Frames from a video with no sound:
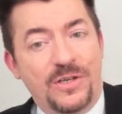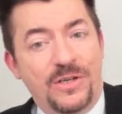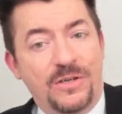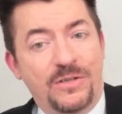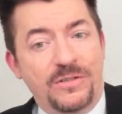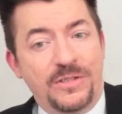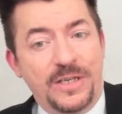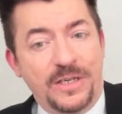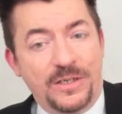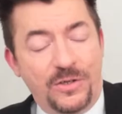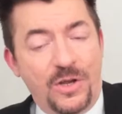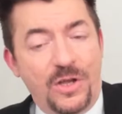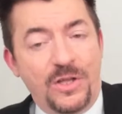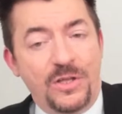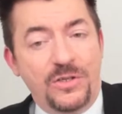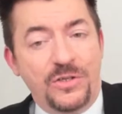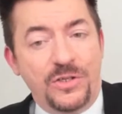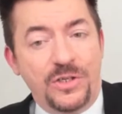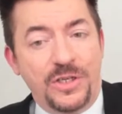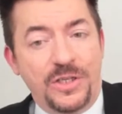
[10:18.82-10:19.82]

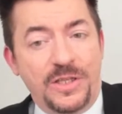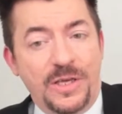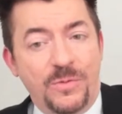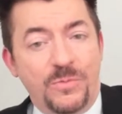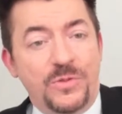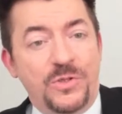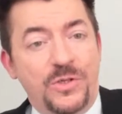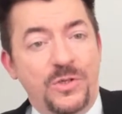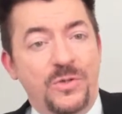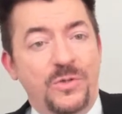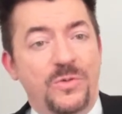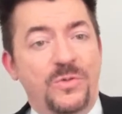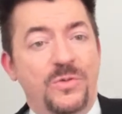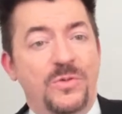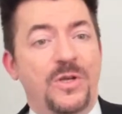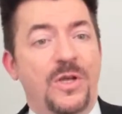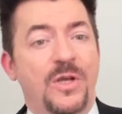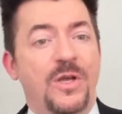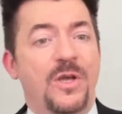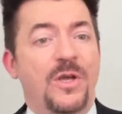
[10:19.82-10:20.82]
technology that was
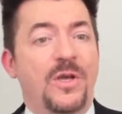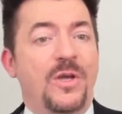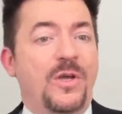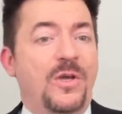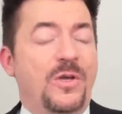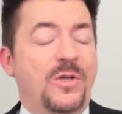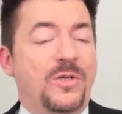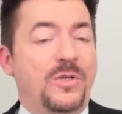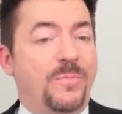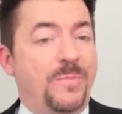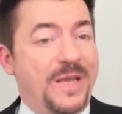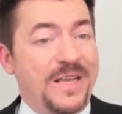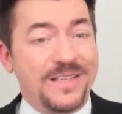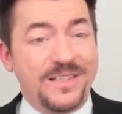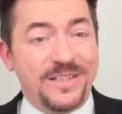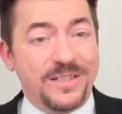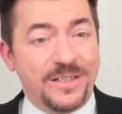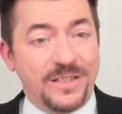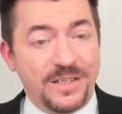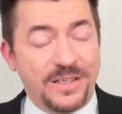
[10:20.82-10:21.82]
used to
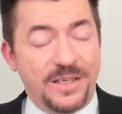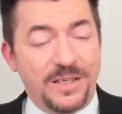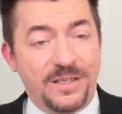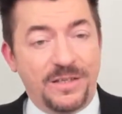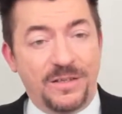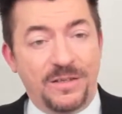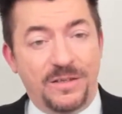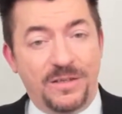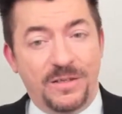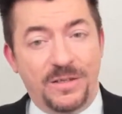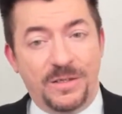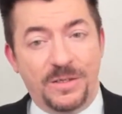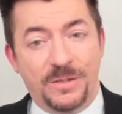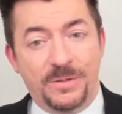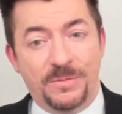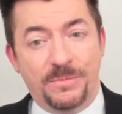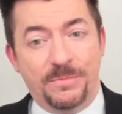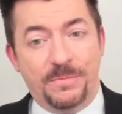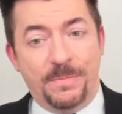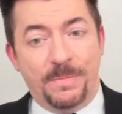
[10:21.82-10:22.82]
basically
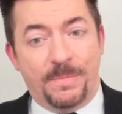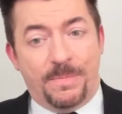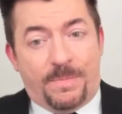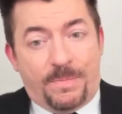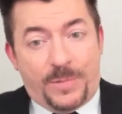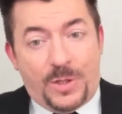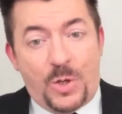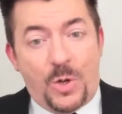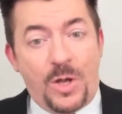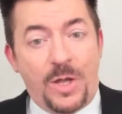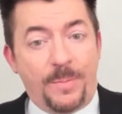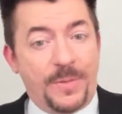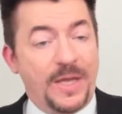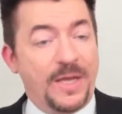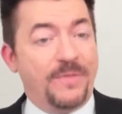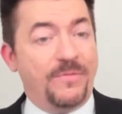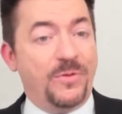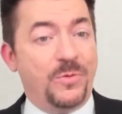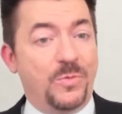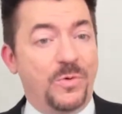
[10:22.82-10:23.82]
blow up
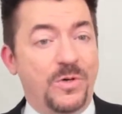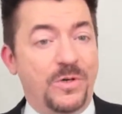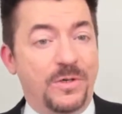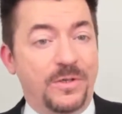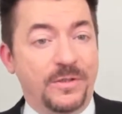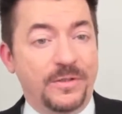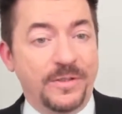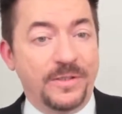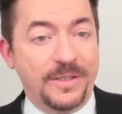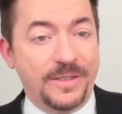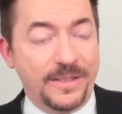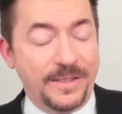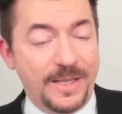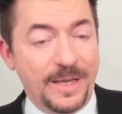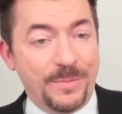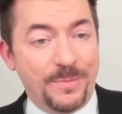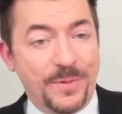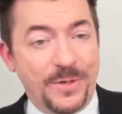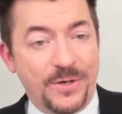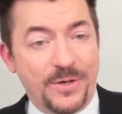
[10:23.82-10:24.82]
half the world in
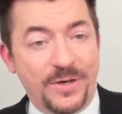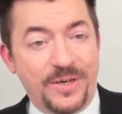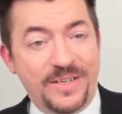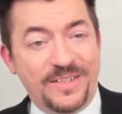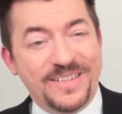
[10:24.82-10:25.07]
that period.